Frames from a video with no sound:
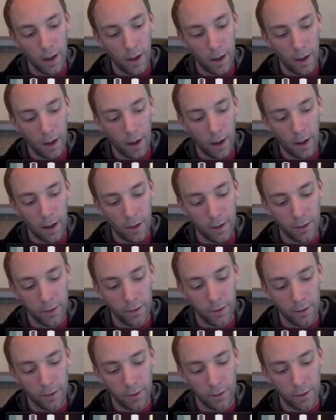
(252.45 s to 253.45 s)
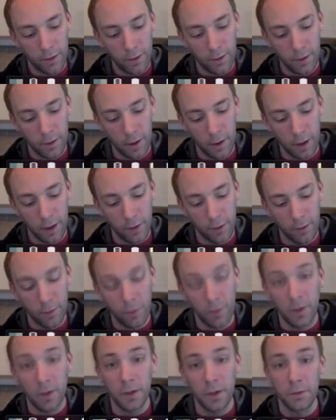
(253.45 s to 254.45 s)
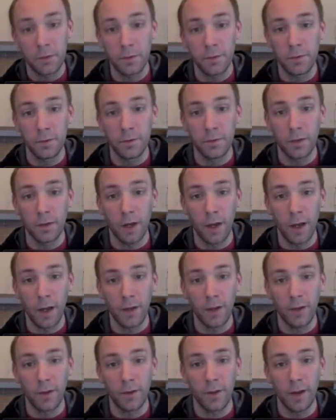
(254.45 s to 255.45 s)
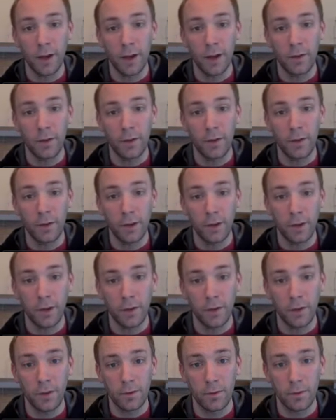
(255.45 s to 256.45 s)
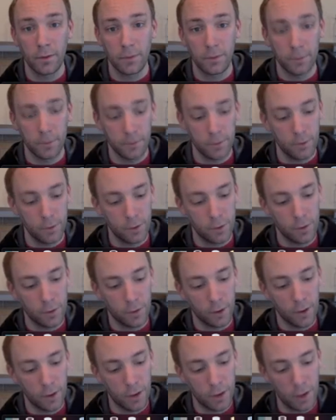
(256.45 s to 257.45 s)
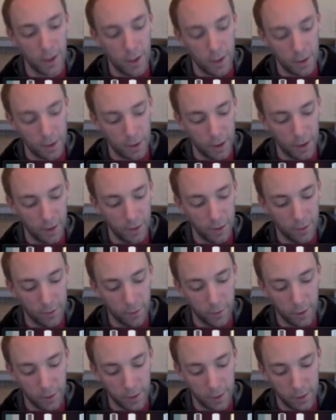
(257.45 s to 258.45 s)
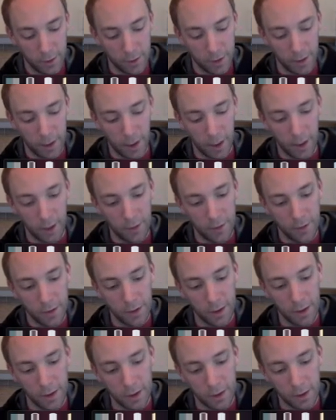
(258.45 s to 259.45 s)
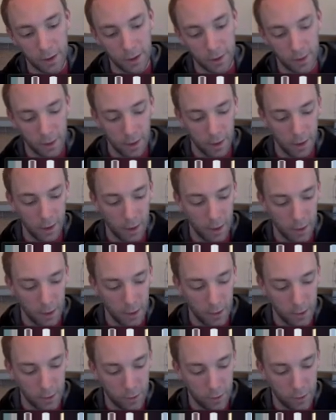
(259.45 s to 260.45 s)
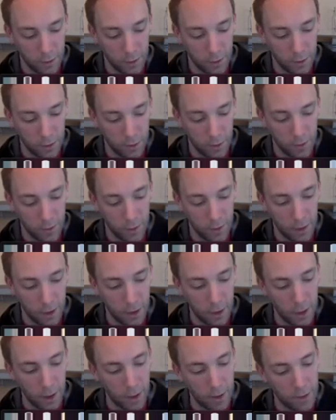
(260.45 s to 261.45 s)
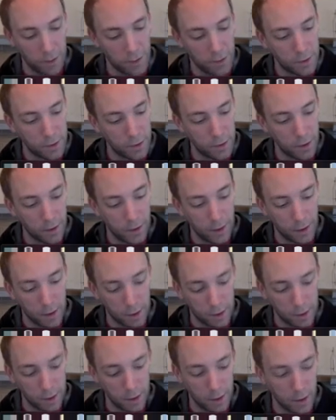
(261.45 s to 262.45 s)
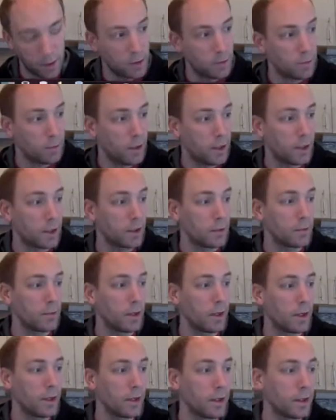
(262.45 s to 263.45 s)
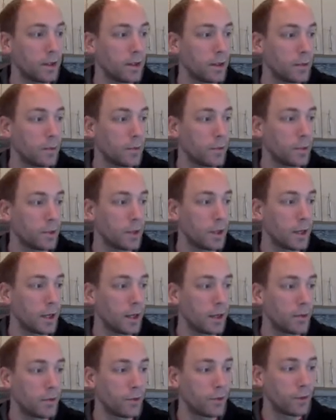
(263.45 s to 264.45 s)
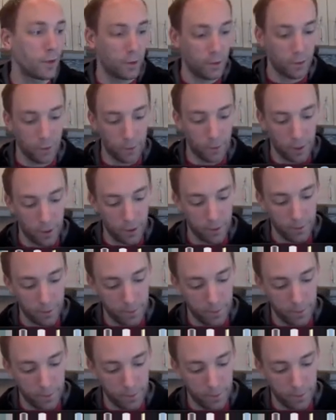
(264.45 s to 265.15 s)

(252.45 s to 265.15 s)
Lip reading: F of 1 is negative 6. So we're going to change the f of 1's to negative 6. So this would be a negative 6, and in the bottom I'd end up with negative 6 squared.